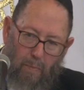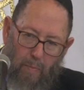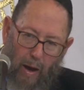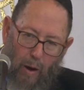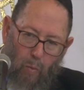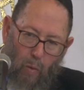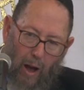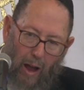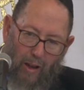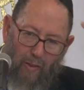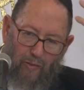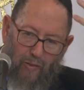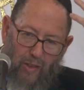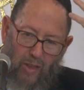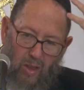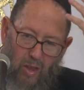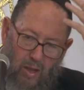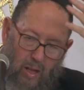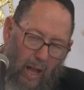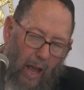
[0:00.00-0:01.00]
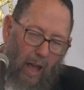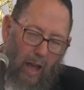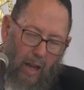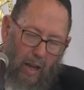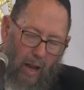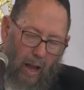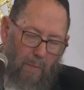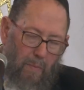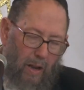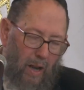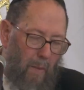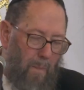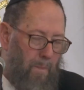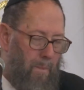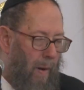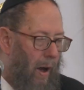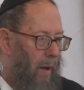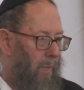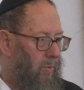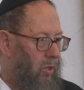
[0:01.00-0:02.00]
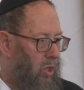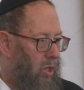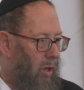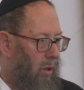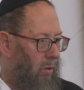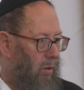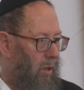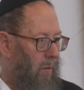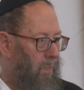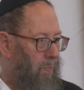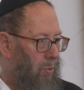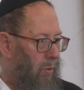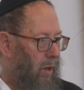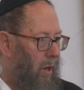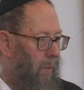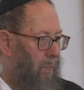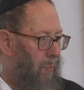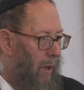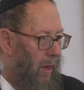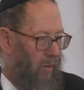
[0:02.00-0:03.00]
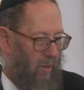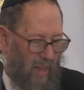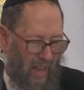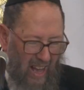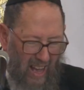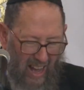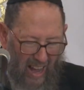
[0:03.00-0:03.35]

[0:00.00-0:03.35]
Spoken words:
My wife is dead. I'm in a bomb shelter in Budapest.